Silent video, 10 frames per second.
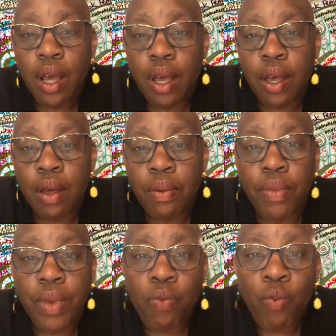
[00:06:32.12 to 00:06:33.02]
um,
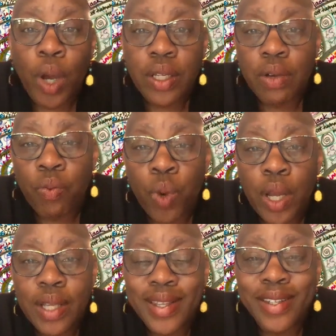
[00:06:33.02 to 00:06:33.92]
what what
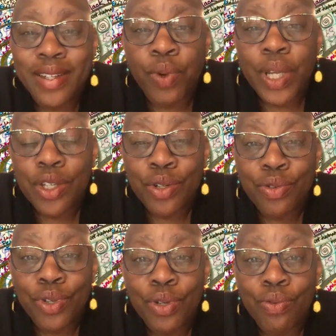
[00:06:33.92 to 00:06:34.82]
is it doing to
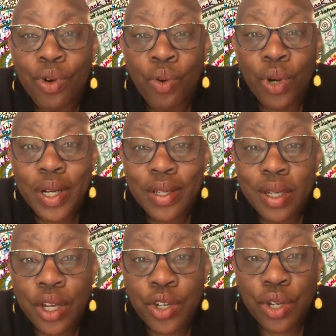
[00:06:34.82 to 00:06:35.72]
your
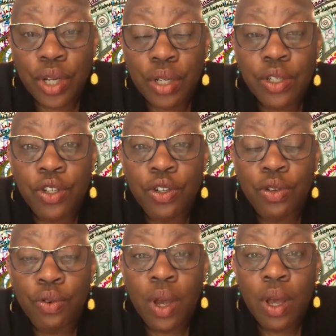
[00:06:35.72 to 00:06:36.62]
organization
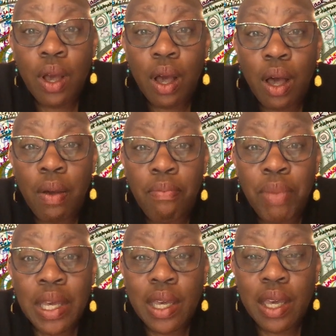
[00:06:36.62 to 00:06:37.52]
to uh,
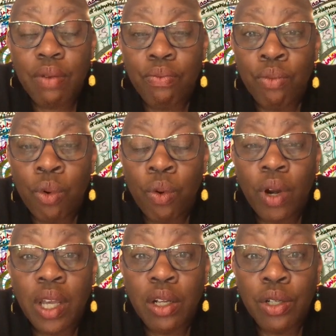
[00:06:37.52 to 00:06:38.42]
make it more
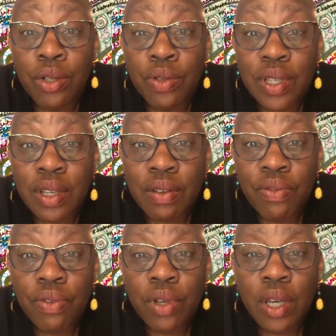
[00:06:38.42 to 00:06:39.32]
inclusive.
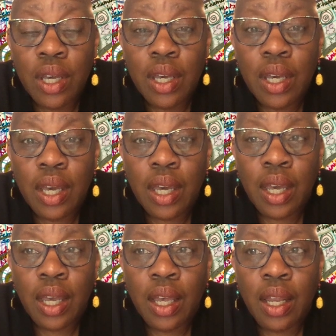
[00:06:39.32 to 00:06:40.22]

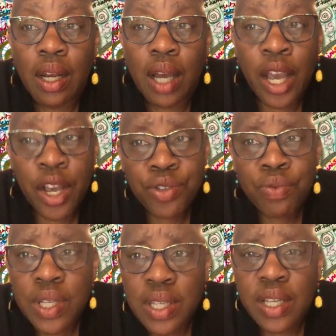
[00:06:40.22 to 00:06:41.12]
And I also
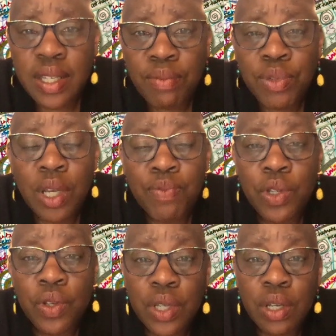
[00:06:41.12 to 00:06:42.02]
want to say sometimes
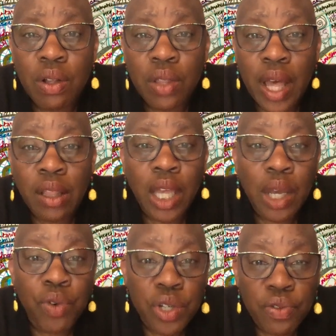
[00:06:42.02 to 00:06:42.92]
using that
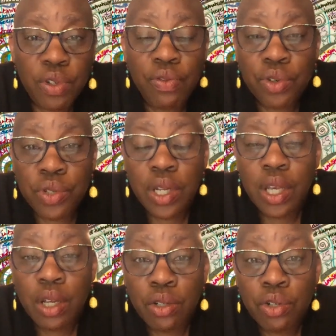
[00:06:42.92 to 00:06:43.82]
language of diversity,
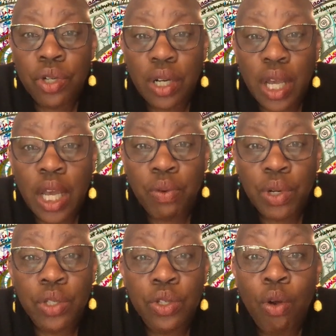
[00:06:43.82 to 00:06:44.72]
inclusion, and equity
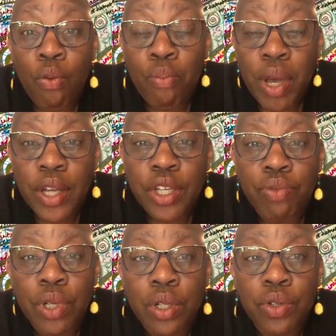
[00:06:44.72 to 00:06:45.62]
so much,
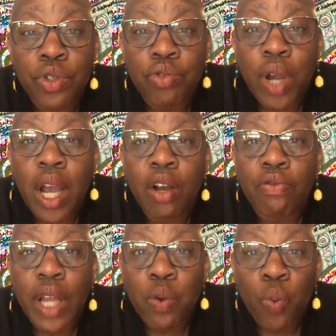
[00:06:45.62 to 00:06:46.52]
we lose track of
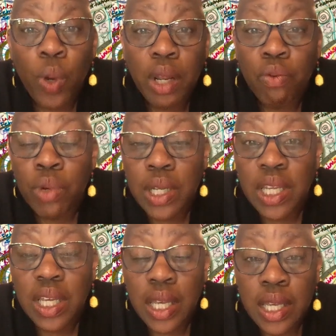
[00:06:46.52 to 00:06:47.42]
like what it
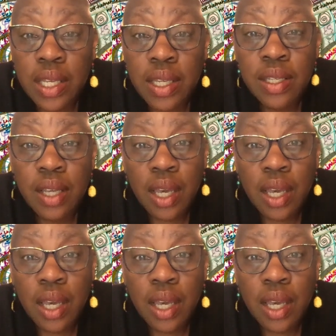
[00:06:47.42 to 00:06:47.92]
really is